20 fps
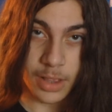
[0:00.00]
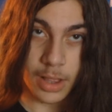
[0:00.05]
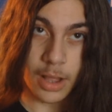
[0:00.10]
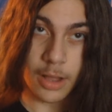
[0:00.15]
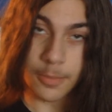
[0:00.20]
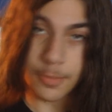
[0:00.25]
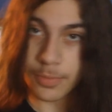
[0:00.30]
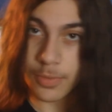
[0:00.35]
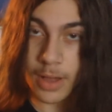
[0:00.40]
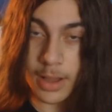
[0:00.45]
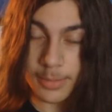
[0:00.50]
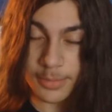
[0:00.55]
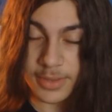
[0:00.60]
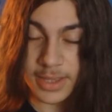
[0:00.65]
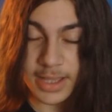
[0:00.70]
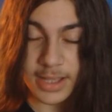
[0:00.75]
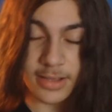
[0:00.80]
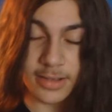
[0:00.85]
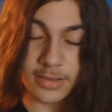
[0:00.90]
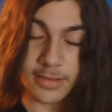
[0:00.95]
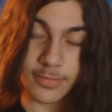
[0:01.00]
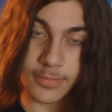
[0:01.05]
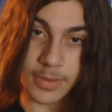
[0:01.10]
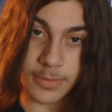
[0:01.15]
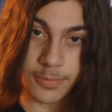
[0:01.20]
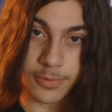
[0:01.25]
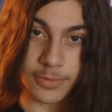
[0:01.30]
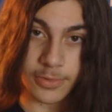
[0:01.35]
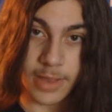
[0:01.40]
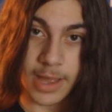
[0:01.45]
I'll probably eat it to
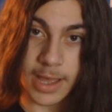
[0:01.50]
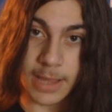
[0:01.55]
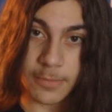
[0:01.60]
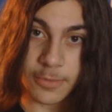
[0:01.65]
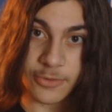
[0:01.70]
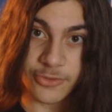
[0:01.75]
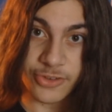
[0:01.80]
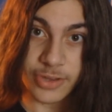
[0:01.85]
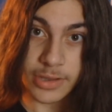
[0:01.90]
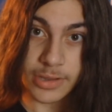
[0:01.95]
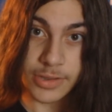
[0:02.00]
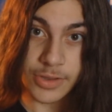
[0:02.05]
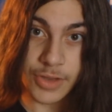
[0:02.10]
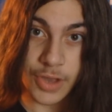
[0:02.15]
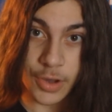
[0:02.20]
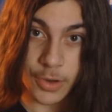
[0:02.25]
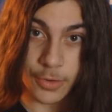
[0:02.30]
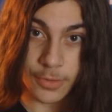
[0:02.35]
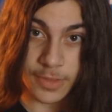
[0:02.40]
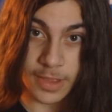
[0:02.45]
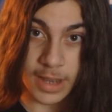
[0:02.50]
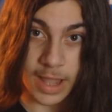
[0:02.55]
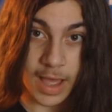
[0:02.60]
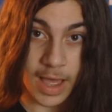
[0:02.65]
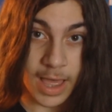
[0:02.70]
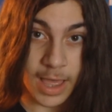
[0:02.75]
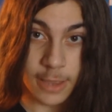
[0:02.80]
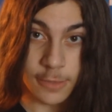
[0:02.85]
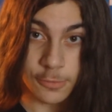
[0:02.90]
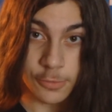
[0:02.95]
be polite, but just know that
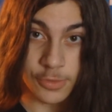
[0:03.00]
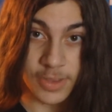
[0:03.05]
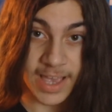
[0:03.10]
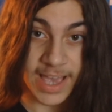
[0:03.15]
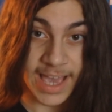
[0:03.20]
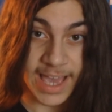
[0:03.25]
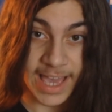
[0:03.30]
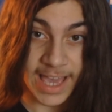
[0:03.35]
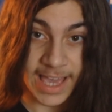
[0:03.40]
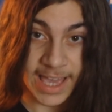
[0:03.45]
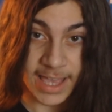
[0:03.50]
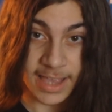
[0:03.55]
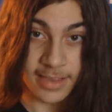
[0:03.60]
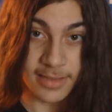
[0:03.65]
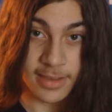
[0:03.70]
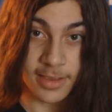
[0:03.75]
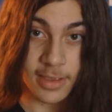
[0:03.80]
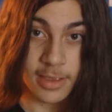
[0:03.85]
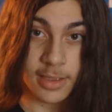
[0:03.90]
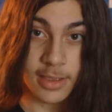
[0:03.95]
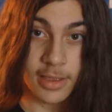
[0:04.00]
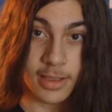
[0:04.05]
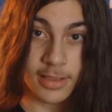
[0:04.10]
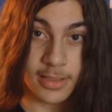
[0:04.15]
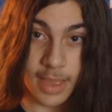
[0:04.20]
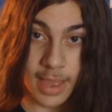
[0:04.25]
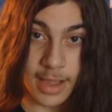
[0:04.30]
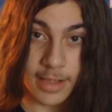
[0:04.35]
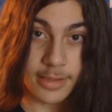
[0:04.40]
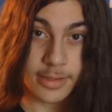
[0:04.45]
I will hate
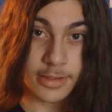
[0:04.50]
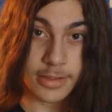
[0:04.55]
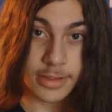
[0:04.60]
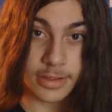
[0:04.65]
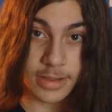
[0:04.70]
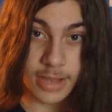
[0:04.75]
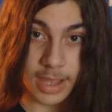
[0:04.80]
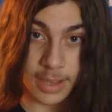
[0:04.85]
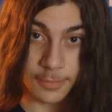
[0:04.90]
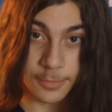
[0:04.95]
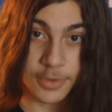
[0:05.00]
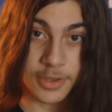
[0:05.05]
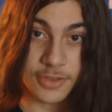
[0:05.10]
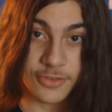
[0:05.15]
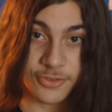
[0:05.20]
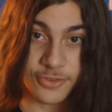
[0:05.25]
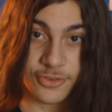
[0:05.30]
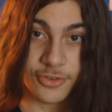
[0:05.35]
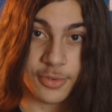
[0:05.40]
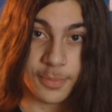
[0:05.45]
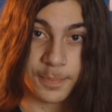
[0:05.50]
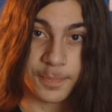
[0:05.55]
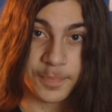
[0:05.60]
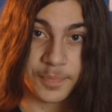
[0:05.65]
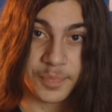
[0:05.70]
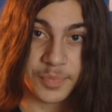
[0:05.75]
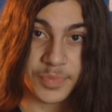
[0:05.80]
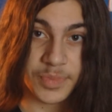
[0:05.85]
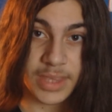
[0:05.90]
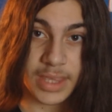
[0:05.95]
that sandwich.
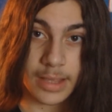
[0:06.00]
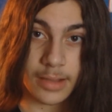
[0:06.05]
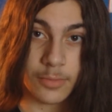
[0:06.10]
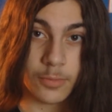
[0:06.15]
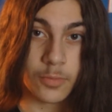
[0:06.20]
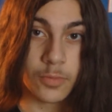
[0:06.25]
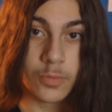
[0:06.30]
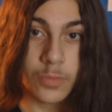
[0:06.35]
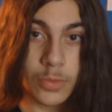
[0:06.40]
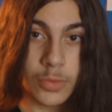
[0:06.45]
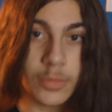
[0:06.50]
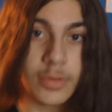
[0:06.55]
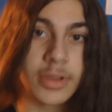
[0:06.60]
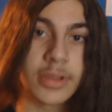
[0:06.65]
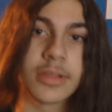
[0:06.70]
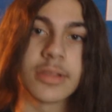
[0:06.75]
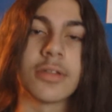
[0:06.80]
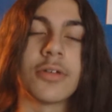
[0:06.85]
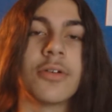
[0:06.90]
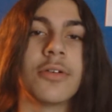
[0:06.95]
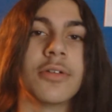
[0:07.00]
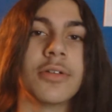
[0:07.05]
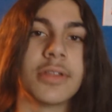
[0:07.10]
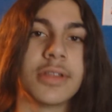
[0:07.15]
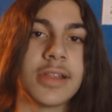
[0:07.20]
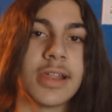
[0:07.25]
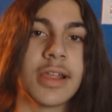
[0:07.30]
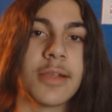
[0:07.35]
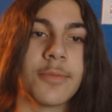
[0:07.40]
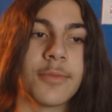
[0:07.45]
It ruins the whole
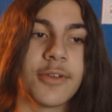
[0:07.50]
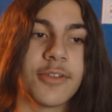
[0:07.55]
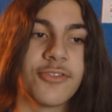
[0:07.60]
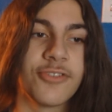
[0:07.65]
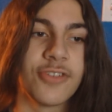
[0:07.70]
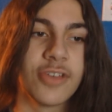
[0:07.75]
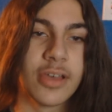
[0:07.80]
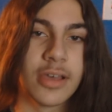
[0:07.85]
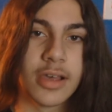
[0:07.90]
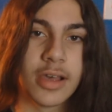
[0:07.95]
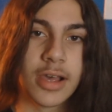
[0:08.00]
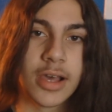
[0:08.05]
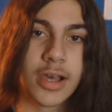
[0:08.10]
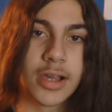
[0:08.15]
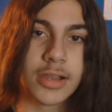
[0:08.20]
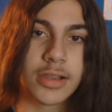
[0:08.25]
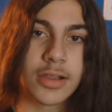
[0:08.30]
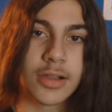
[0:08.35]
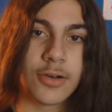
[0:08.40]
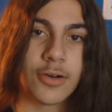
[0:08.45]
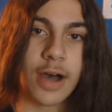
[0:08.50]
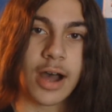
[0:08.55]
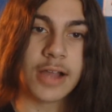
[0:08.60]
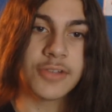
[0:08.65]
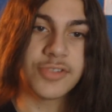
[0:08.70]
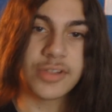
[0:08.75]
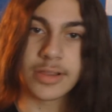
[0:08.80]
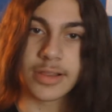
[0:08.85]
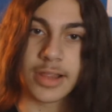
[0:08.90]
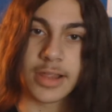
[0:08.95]
sandwich. So I
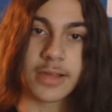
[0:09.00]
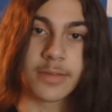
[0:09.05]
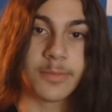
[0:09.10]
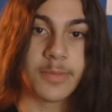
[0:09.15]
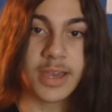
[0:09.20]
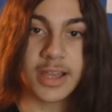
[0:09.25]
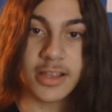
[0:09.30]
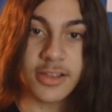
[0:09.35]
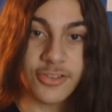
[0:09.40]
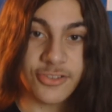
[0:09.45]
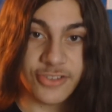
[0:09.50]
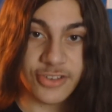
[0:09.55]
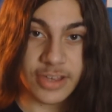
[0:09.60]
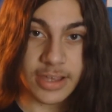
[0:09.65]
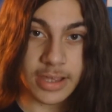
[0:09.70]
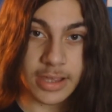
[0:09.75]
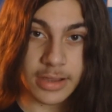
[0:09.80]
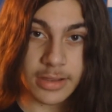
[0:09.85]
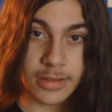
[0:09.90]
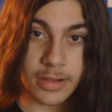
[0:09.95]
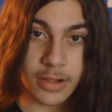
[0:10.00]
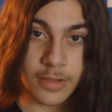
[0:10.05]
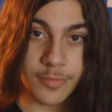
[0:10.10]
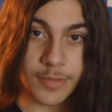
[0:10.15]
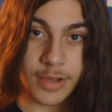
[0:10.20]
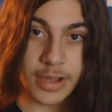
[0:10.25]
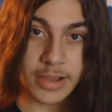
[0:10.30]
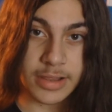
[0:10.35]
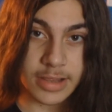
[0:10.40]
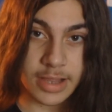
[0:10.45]
just like meat and cheese
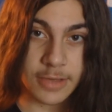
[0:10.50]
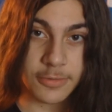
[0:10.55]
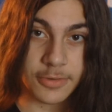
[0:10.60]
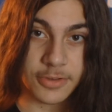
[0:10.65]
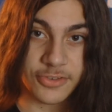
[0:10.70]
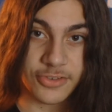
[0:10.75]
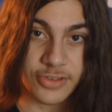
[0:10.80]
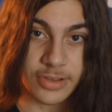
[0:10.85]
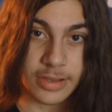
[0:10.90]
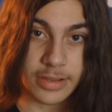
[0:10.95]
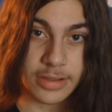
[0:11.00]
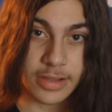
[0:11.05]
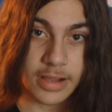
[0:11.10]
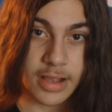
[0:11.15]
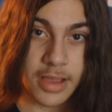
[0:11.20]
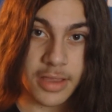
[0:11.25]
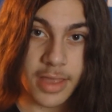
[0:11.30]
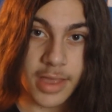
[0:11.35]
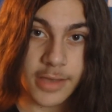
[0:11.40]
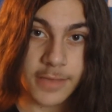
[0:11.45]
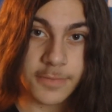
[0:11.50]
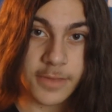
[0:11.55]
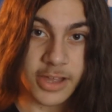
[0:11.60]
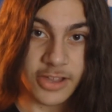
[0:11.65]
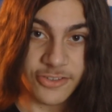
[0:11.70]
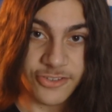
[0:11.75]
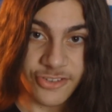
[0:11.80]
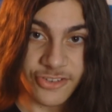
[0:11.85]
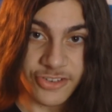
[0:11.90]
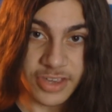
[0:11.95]
on my sandwiches, and I like
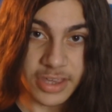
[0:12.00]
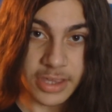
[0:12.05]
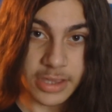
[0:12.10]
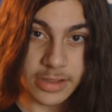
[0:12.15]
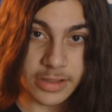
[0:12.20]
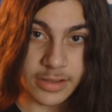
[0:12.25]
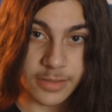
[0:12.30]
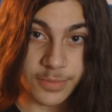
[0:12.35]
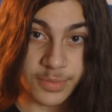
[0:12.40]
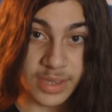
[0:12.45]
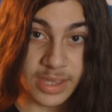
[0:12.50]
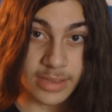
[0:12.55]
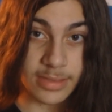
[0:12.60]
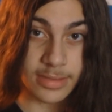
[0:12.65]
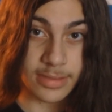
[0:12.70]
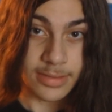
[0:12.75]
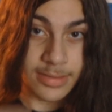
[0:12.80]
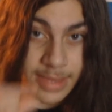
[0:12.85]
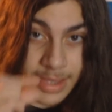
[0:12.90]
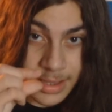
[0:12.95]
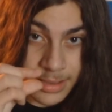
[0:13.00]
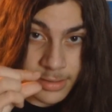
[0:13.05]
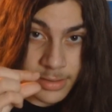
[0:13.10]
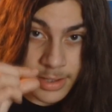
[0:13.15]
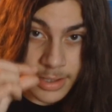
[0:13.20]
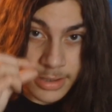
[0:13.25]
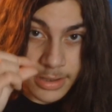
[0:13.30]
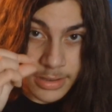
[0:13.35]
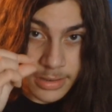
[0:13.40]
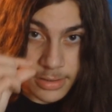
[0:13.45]
my cheese to be
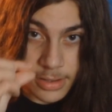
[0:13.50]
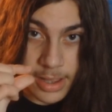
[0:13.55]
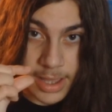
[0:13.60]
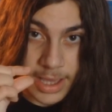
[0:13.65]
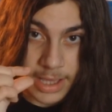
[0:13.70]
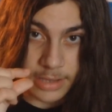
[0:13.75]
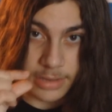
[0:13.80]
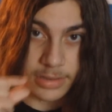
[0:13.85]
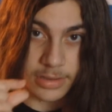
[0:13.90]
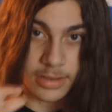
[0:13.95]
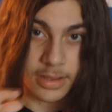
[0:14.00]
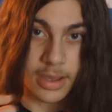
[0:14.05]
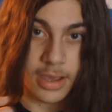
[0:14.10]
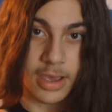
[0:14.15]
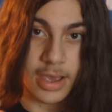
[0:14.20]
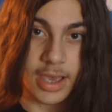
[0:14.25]
thinly sliced